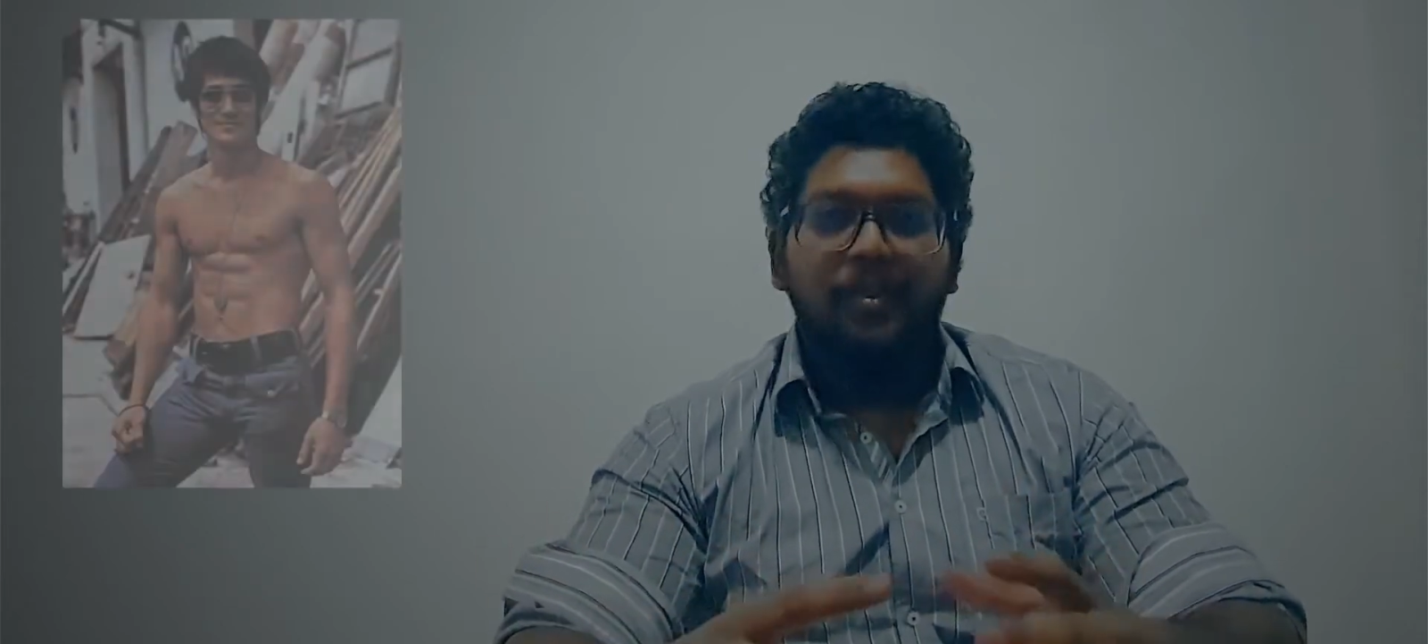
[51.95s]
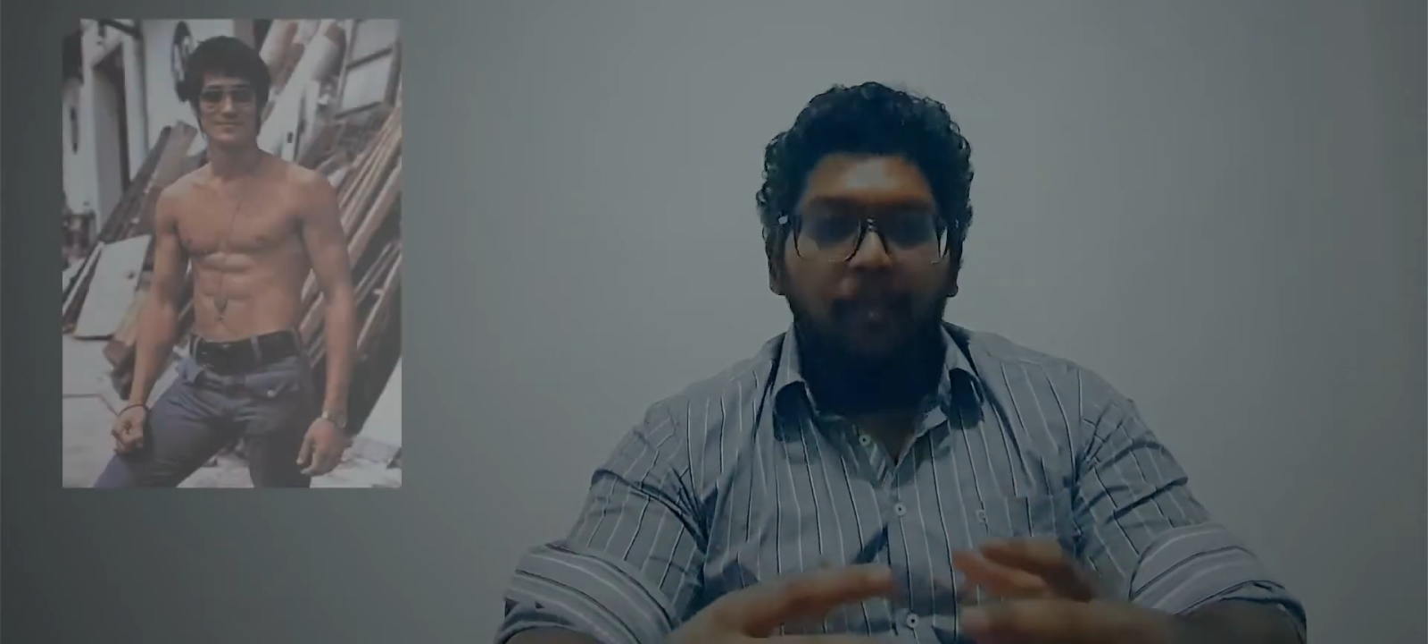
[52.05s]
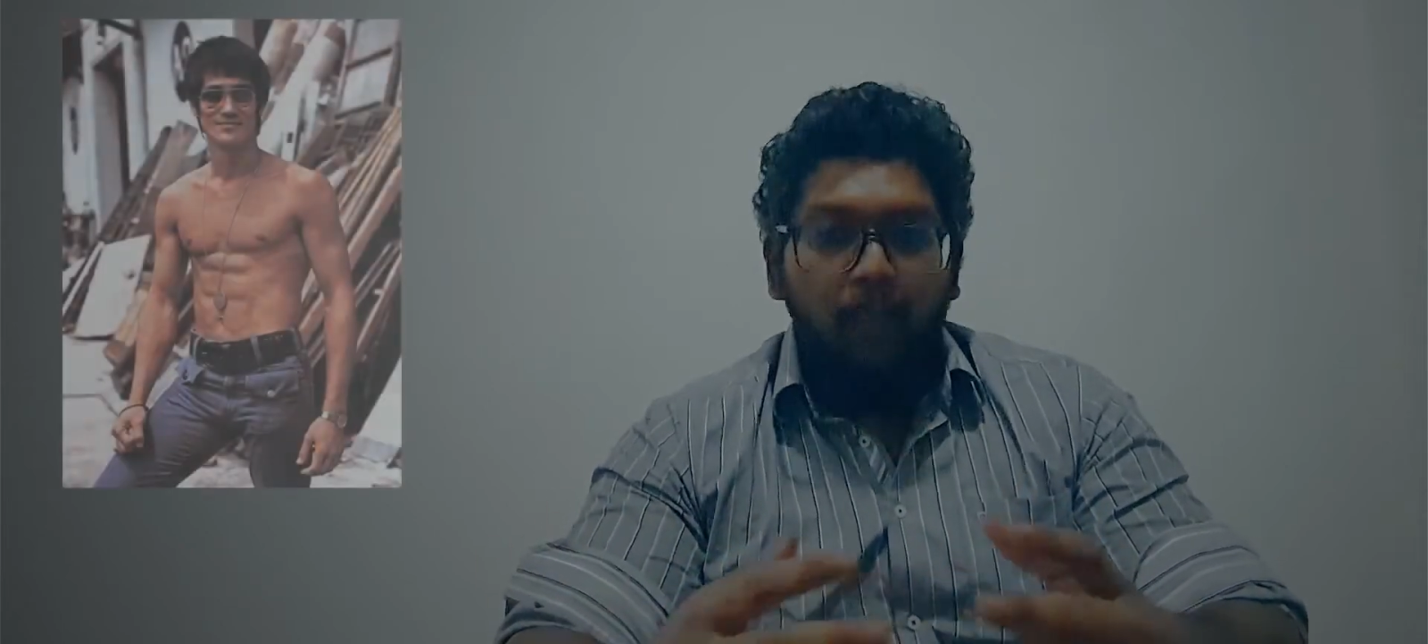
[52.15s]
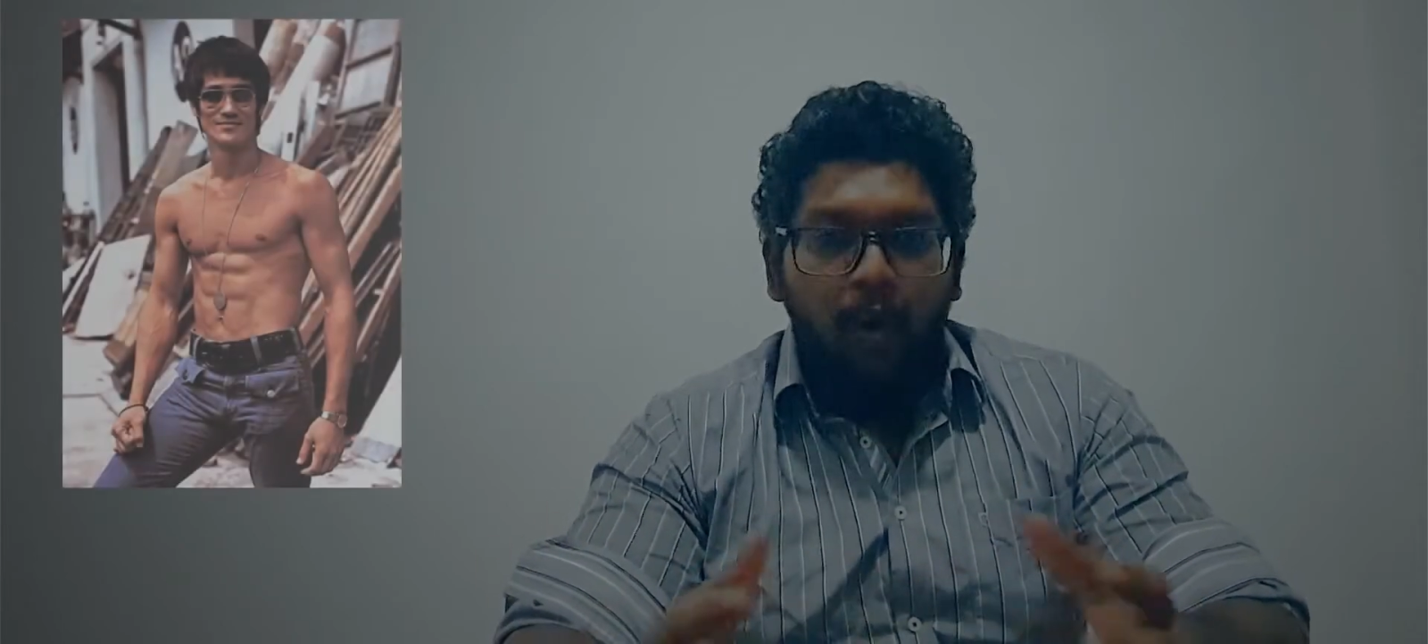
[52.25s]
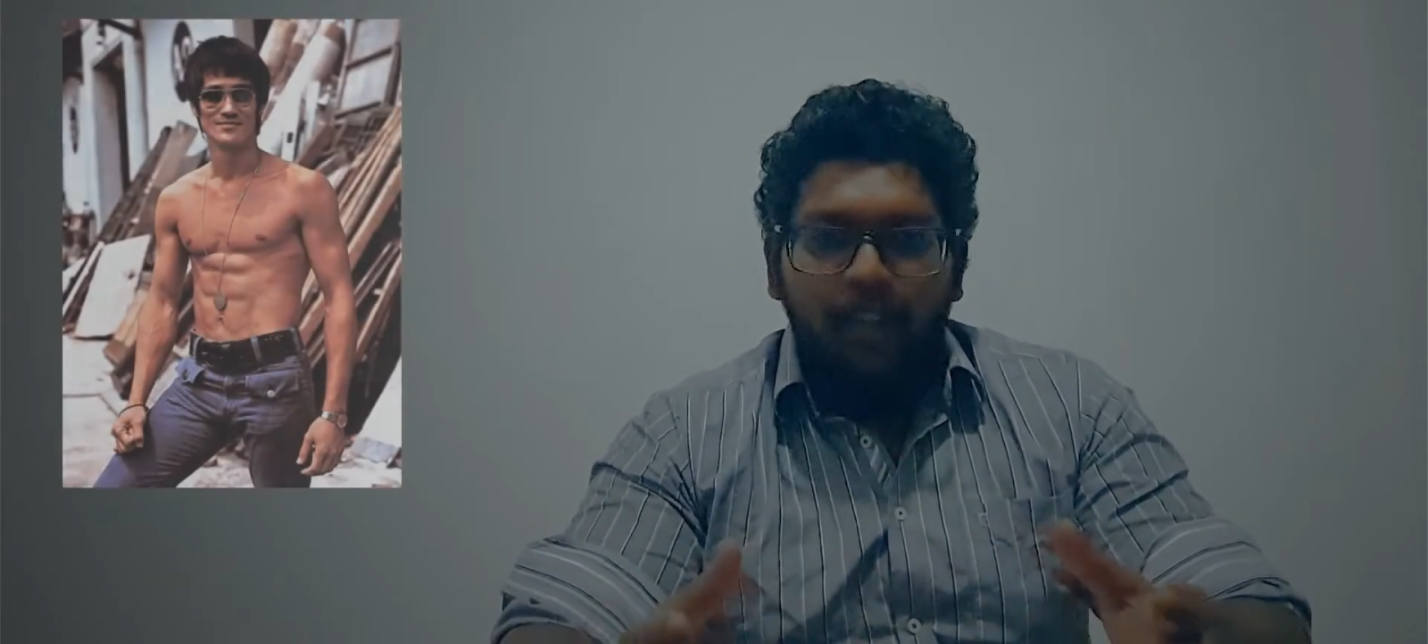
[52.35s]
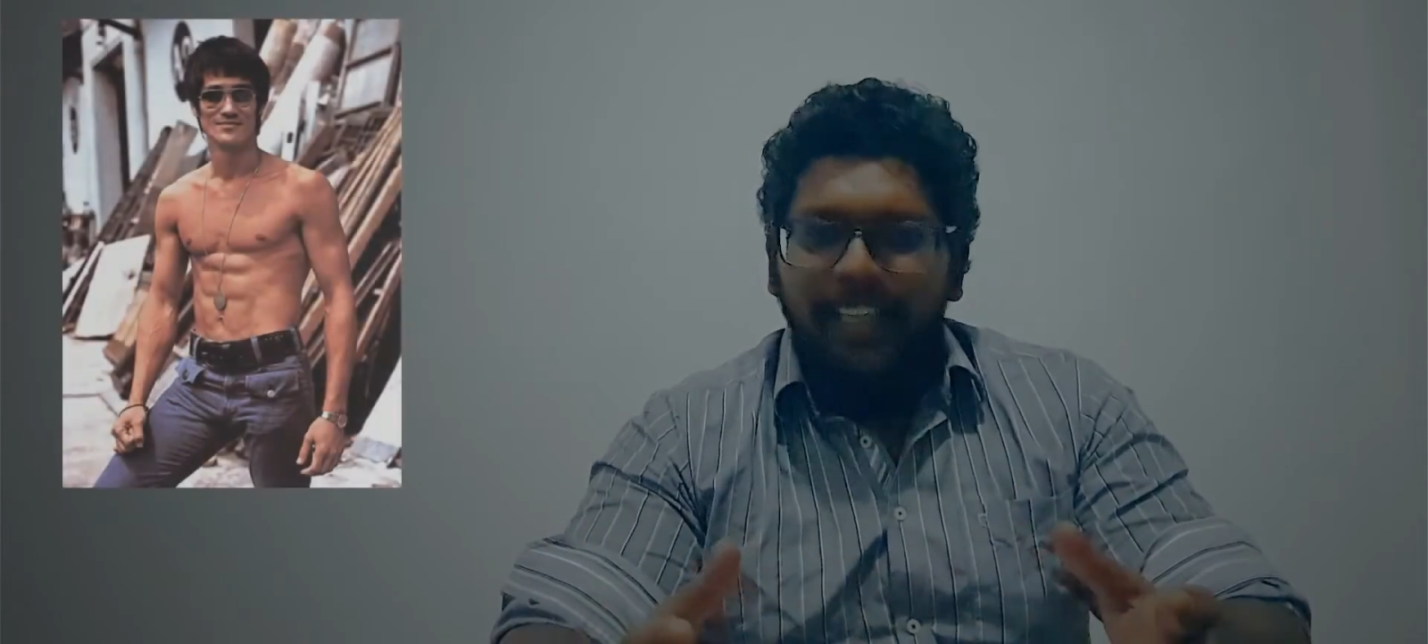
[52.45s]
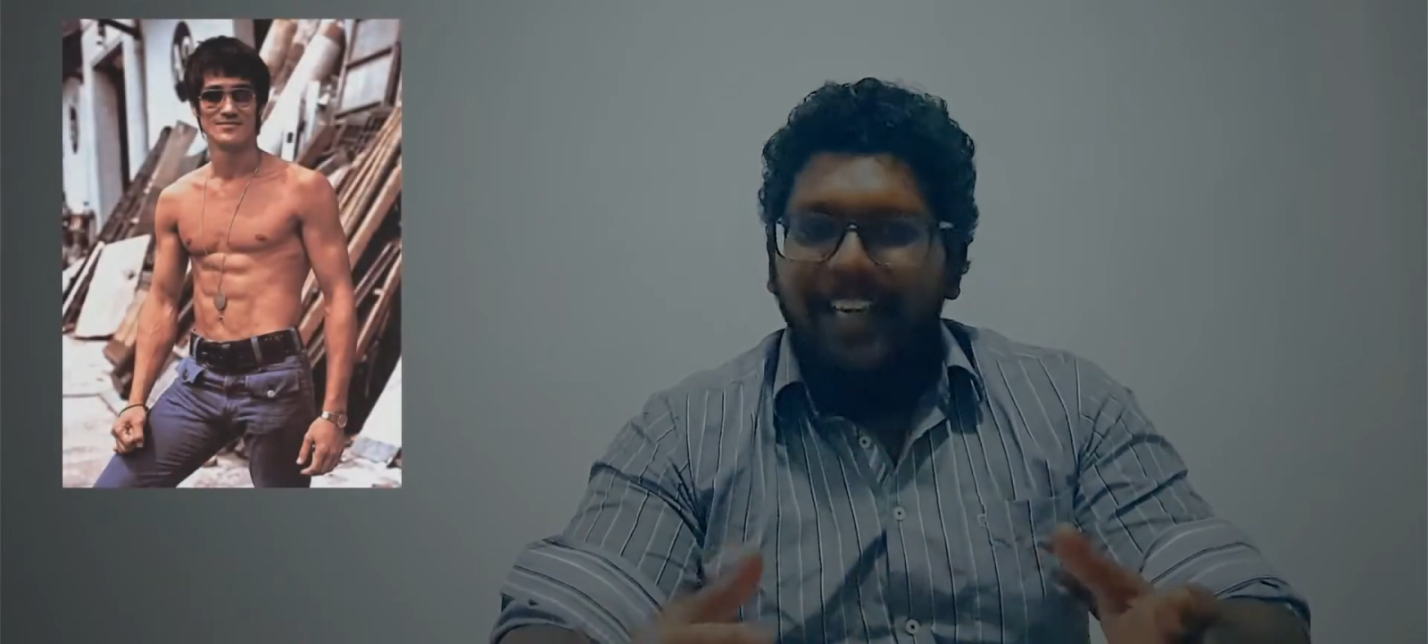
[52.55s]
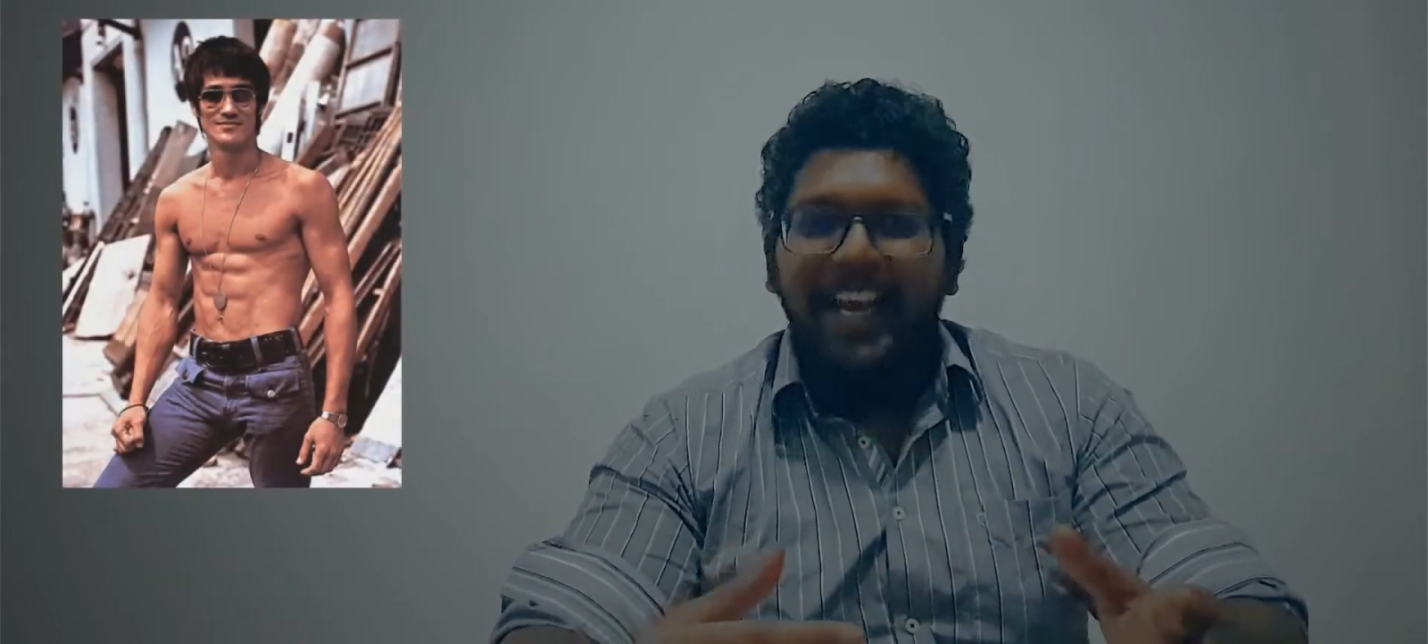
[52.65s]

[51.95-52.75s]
more than